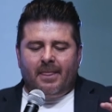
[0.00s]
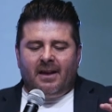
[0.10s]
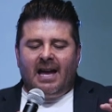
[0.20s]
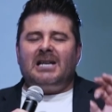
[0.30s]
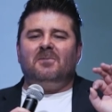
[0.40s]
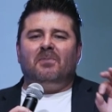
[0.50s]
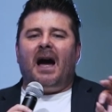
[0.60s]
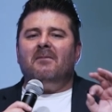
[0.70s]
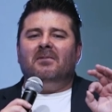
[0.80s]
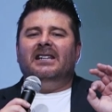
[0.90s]
has
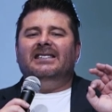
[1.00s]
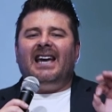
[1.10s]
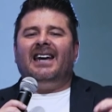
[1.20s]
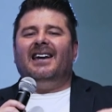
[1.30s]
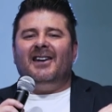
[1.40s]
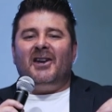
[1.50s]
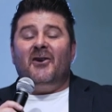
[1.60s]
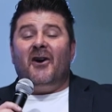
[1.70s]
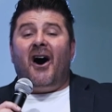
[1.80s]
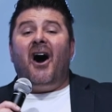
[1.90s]
probably taken a
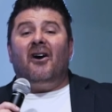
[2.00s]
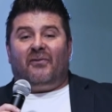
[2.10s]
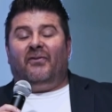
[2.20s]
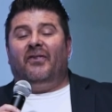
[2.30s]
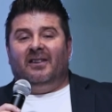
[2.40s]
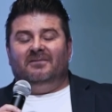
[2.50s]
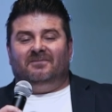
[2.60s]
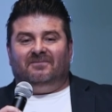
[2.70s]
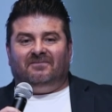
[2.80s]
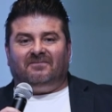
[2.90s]
year off
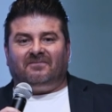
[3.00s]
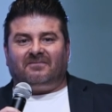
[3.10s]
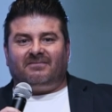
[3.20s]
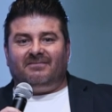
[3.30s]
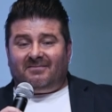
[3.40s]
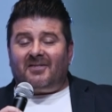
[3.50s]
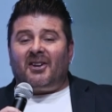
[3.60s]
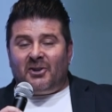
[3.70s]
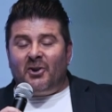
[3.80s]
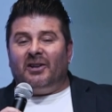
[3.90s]

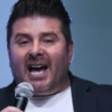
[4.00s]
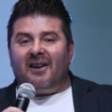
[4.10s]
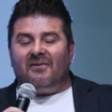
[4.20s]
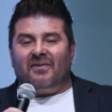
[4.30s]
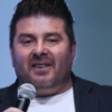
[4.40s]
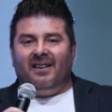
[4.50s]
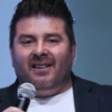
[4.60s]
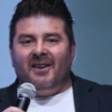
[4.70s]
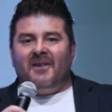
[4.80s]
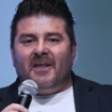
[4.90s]
your life?
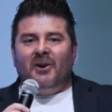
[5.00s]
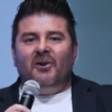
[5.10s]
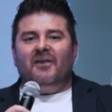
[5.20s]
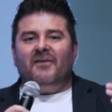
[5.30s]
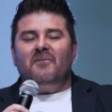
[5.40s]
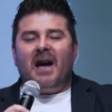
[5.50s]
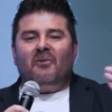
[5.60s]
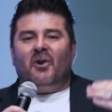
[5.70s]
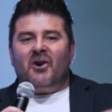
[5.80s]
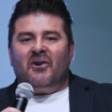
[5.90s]
Who of you by
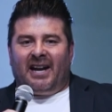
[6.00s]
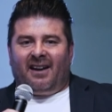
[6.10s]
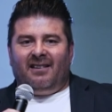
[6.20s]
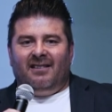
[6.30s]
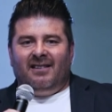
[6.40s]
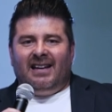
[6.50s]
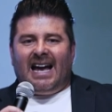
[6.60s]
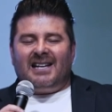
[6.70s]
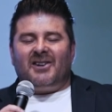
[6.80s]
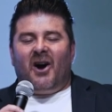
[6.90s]
worrying
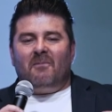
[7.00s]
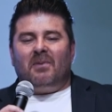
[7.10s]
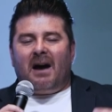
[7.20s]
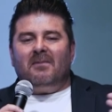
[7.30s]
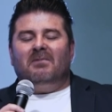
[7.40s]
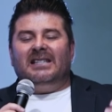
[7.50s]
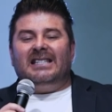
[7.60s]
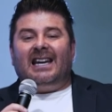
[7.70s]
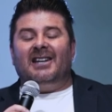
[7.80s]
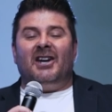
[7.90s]
has probably
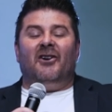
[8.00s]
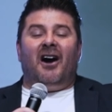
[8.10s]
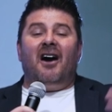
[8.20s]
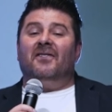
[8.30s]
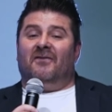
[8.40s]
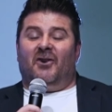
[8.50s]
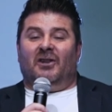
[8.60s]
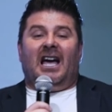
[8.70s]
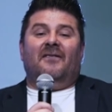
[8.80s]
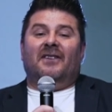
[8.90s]
taken a year off of your
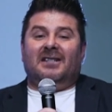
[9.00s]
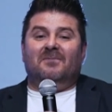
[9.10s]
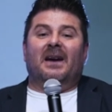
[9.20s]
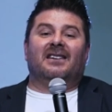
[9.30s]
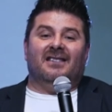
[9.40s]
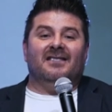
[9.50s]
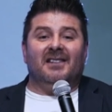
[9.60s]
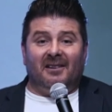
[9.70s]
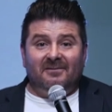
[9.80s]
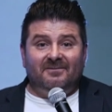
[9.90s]
life expectancy?